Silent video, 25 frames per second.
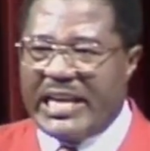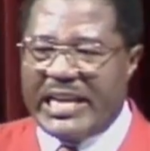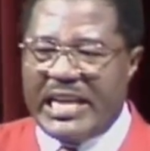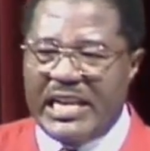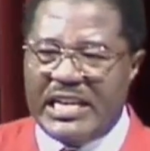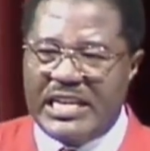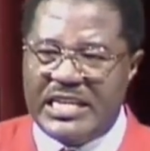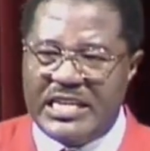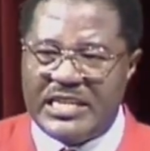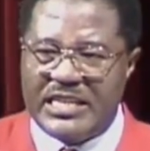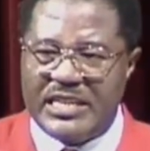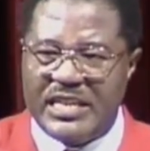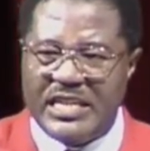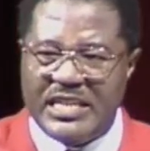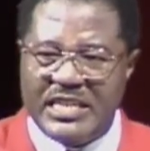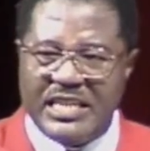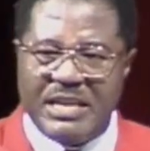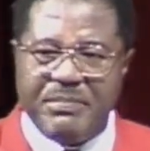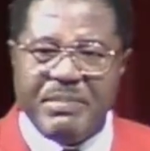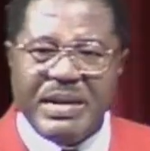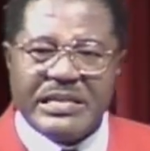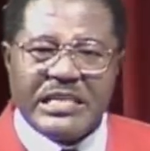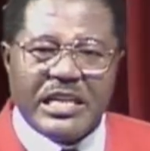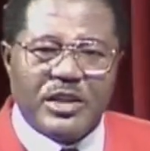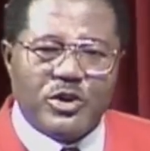take it. The, the,
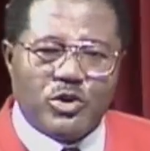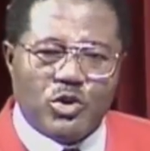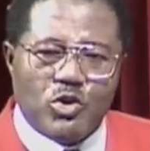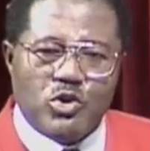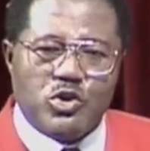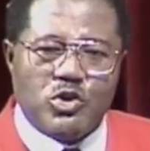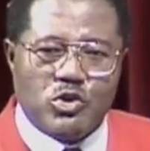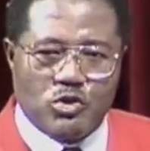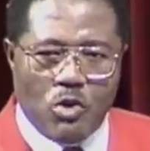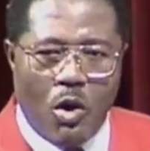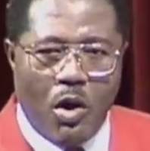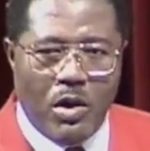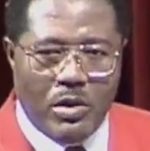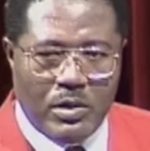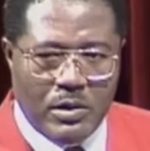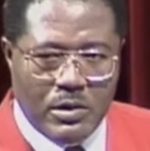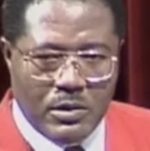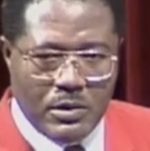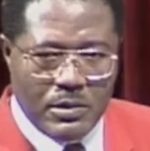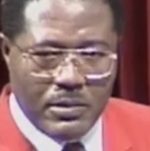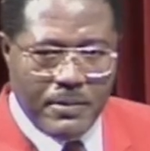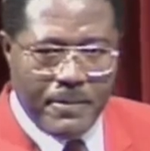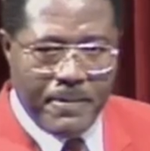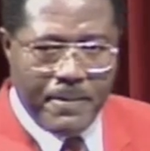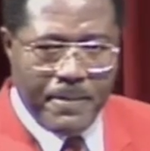the message is too strong.
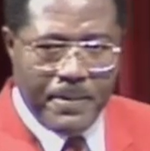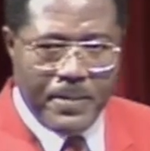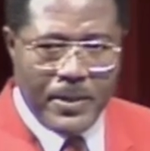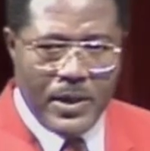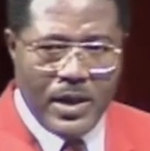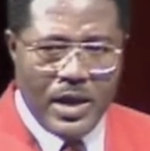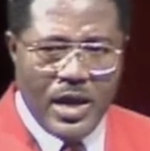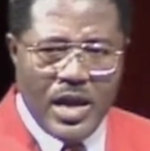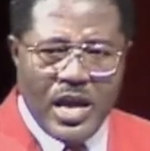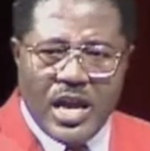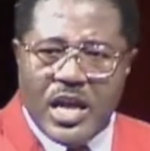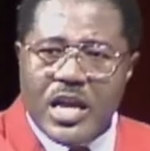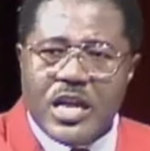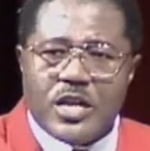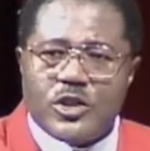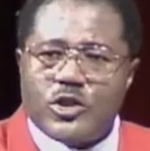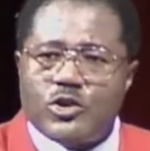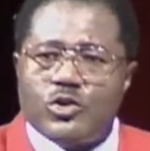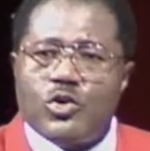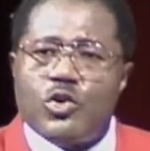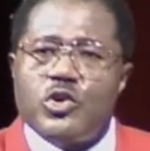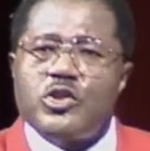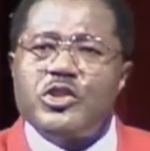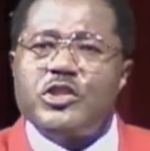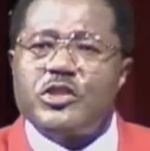He's
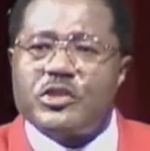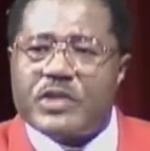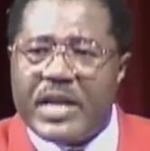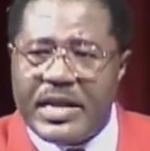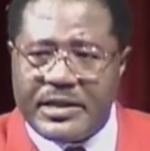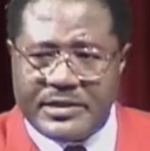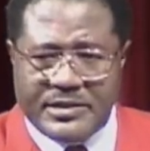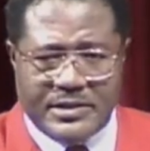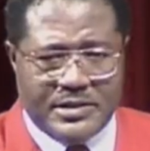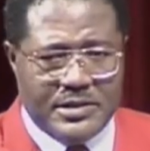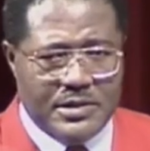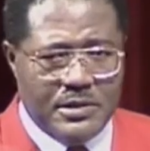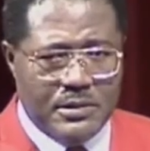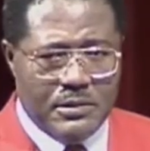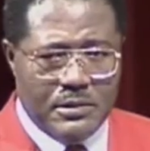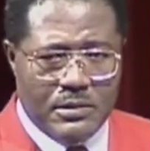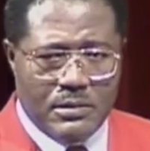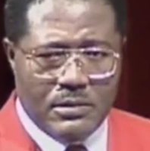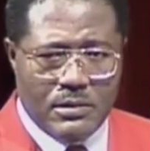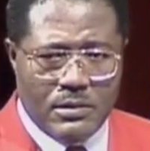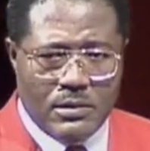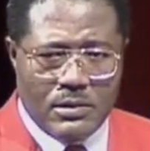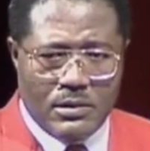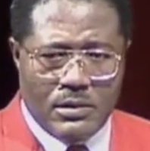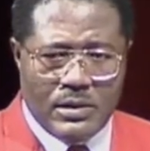too strict.
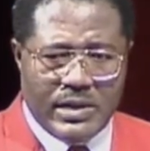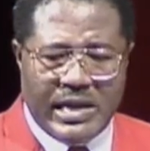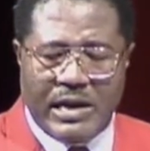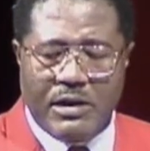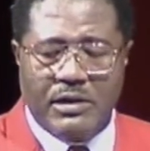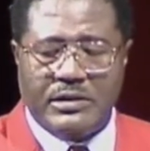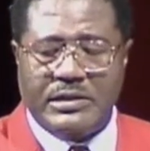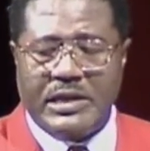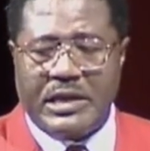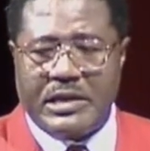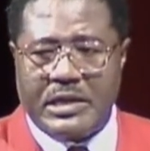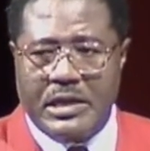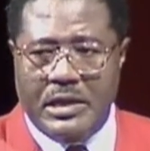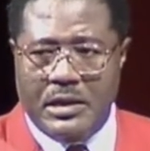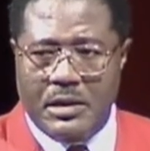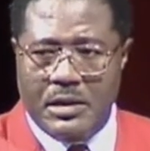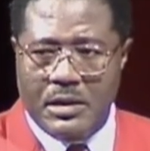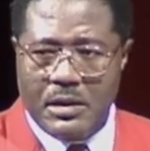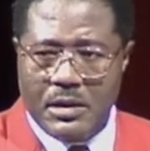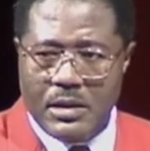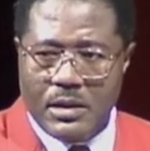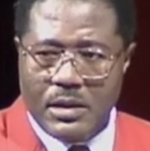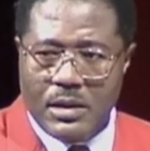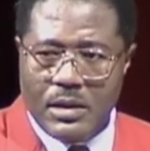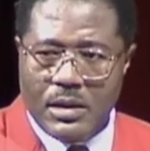Cannot take it.
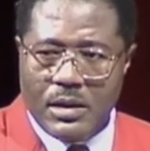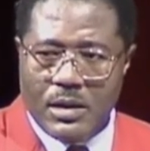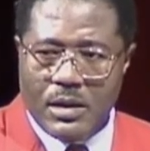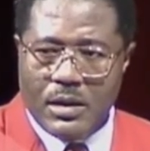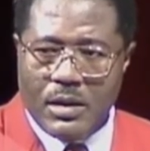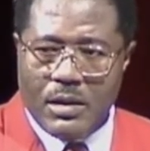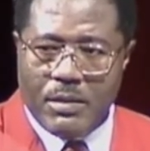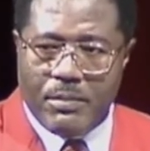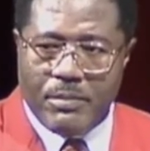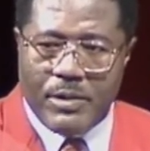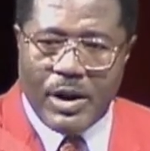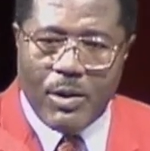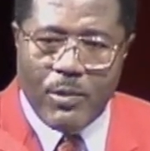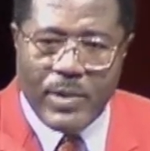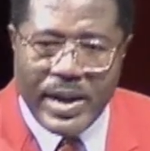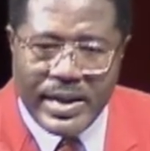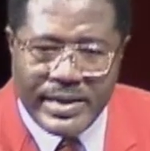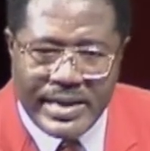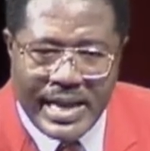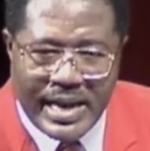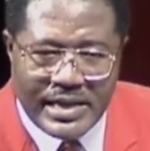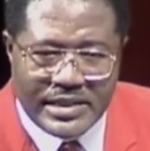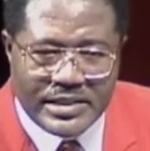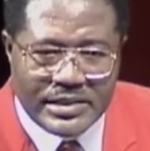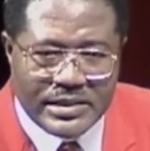But when
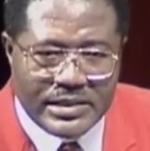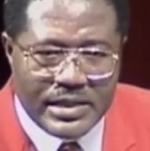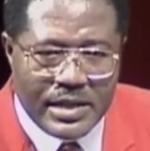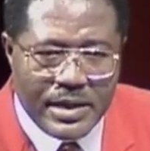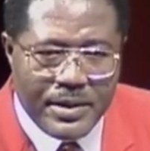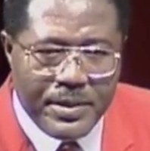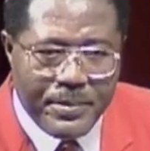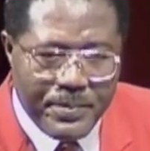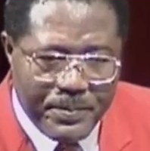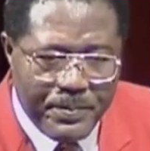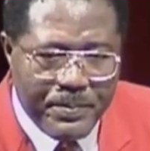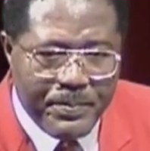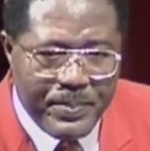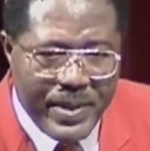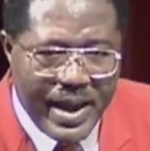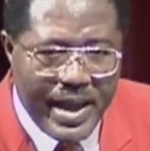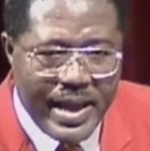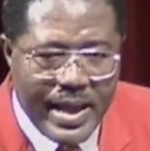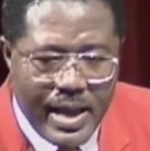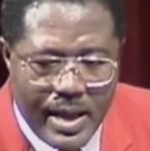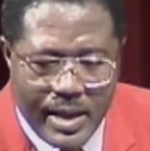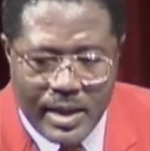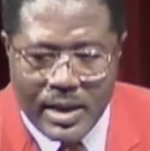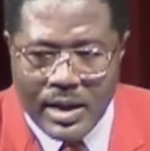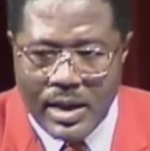there is a
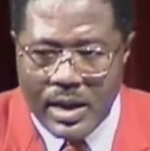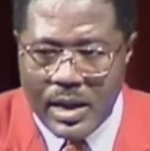prayer,